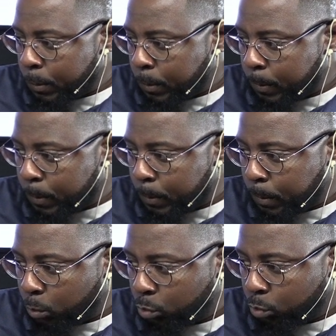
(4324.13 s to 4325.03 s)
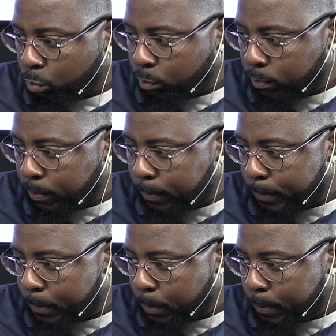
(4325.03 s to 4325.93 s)
And next to them
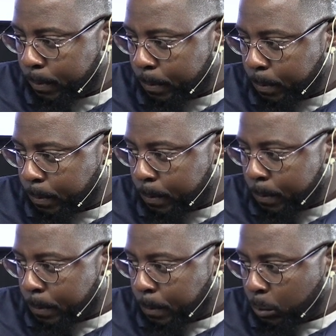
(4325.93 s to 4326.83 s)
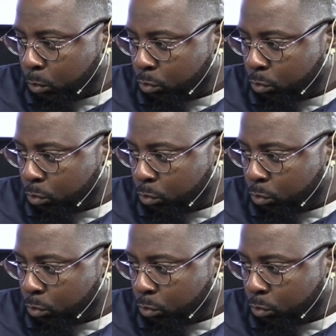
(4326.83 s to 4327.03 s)
was Hanan the son of